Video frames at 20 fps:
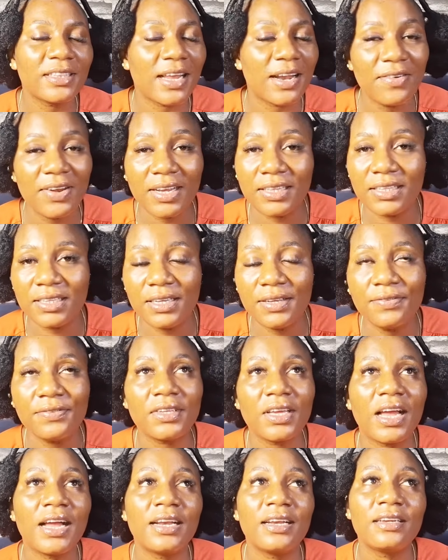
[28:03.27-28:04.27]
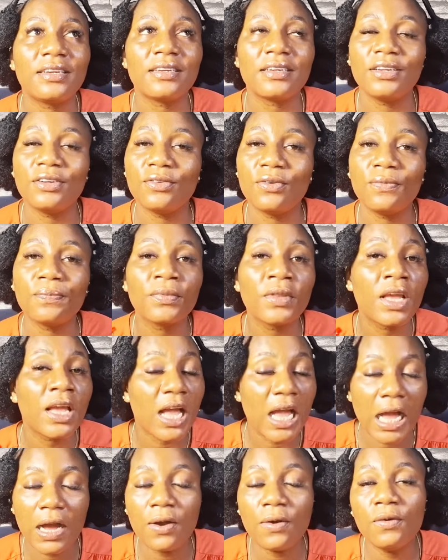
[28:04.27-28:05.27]
directives, and
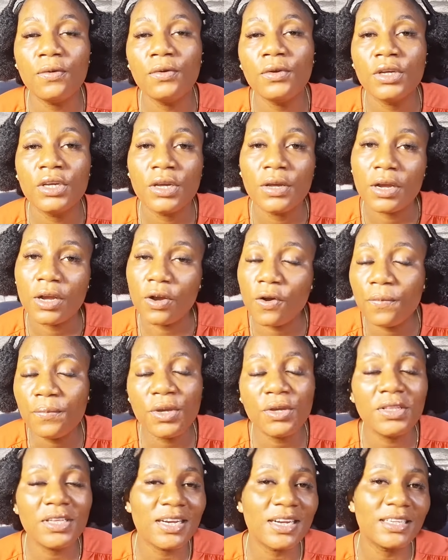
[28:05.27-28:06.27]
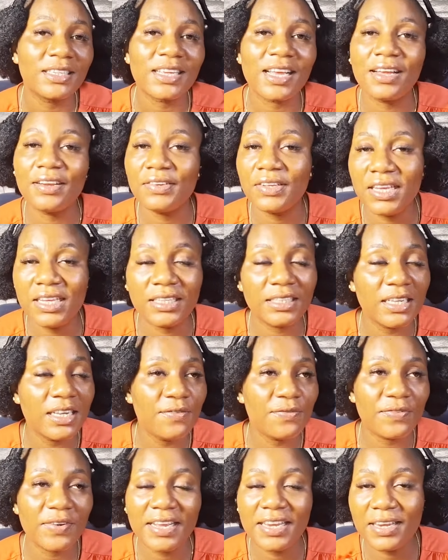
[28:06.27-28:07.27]
how commuters can
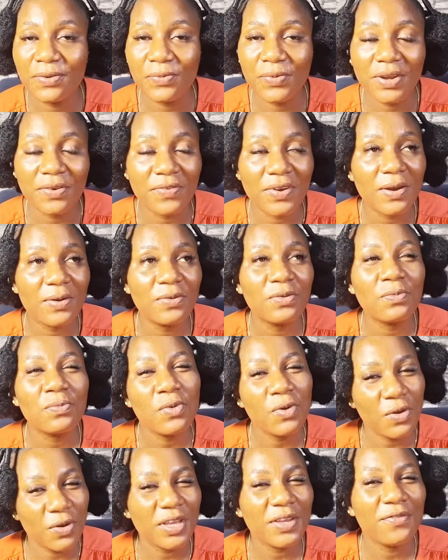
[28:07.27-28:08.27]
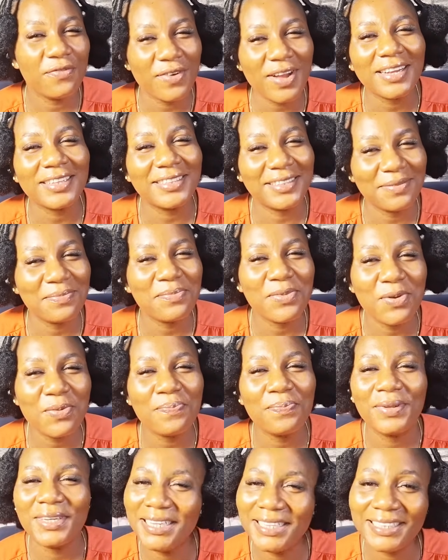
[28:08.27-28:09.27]
easily find their way around, more, in fact, more
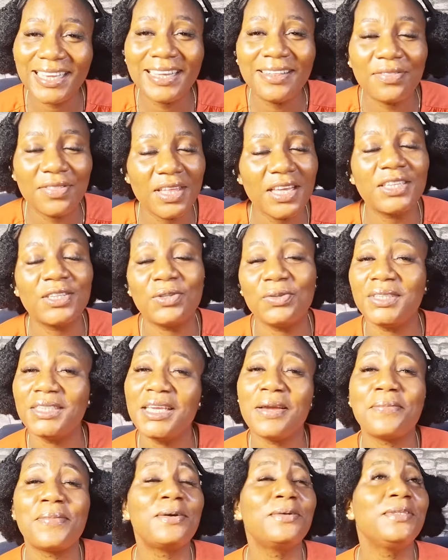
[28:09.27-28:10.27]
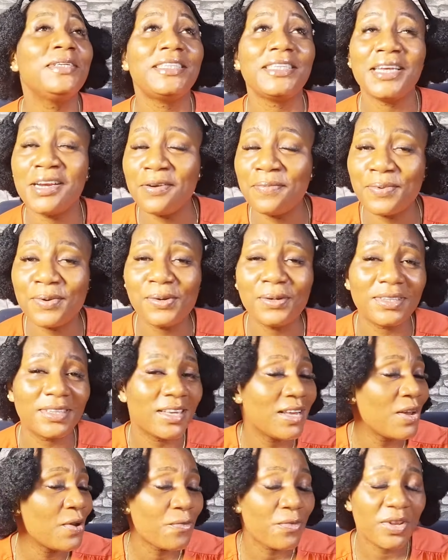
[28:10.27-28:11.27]
pleasant things to say about this airport,
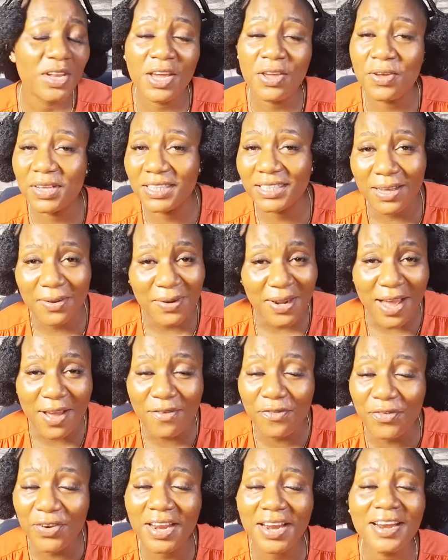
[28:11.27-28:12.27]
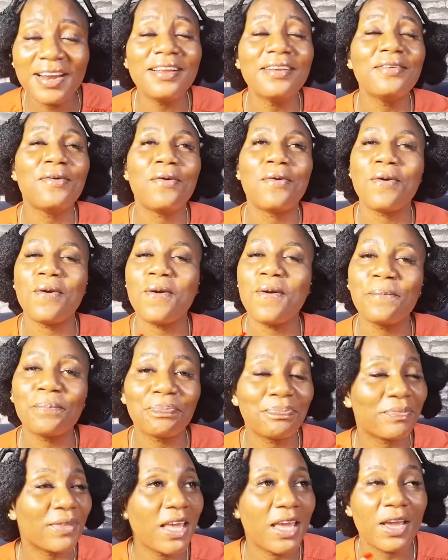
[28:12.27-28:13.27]
whether you're a South African
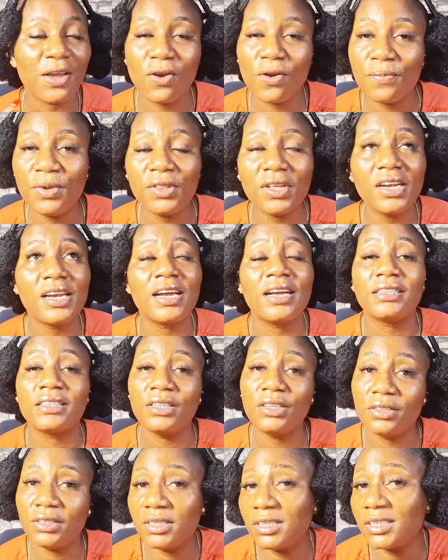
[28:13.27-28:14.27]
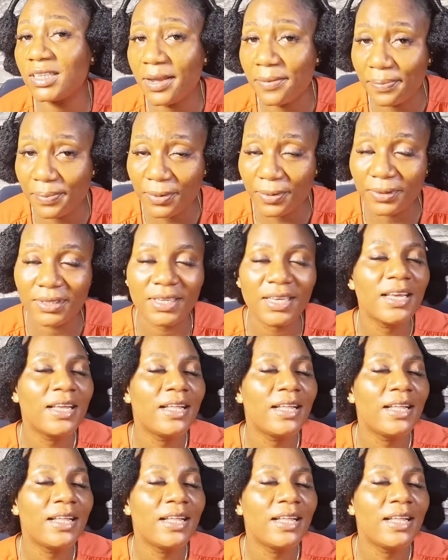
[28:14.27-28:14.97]
or a commuter that has used this airport,